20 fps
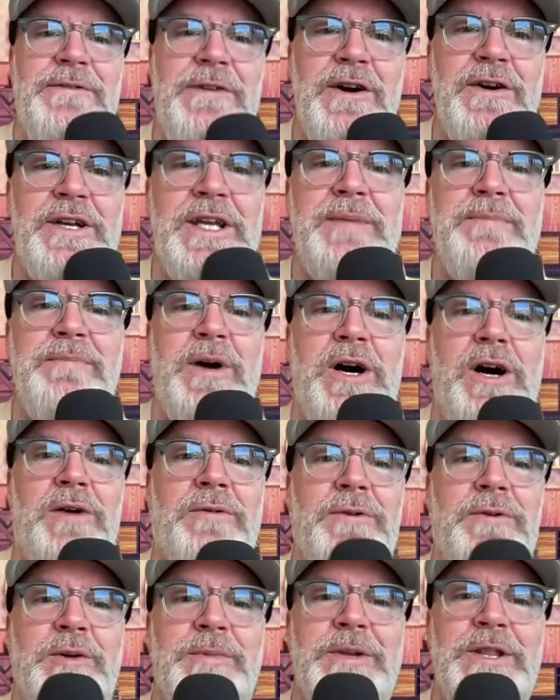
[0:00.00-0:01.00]
funky
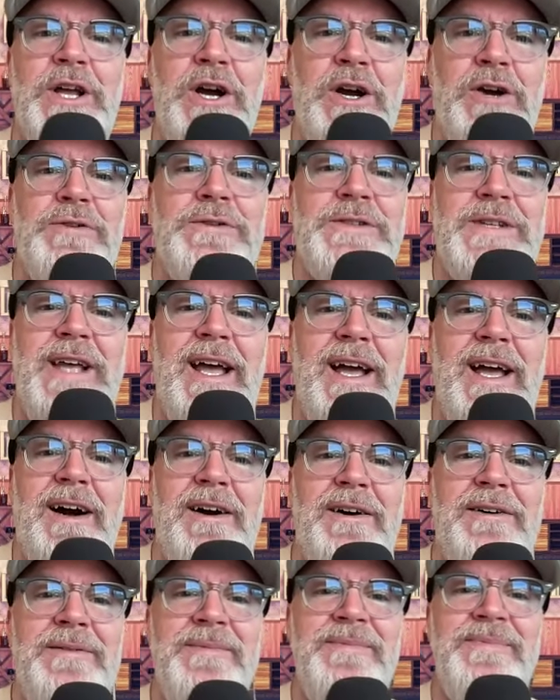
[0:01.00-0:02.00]
ballroom in the
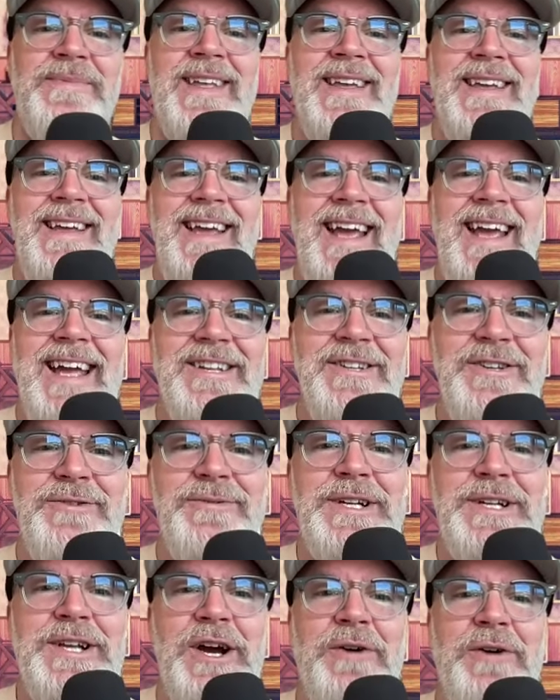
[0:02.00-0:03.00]
hotel and
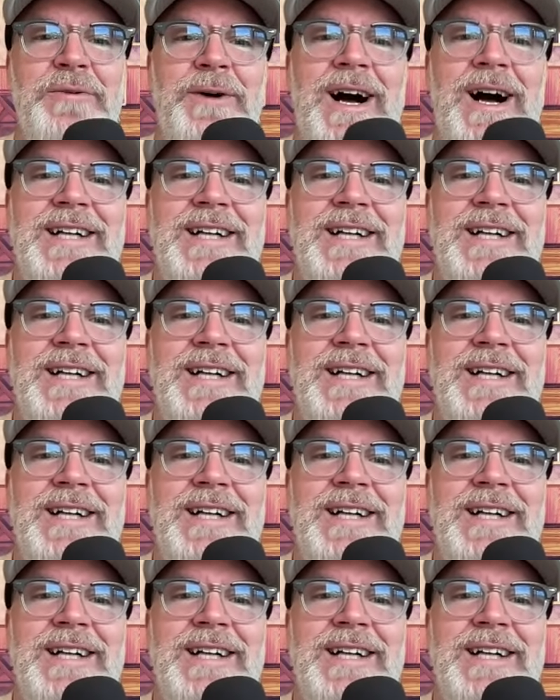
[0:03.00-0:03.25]
you would go right.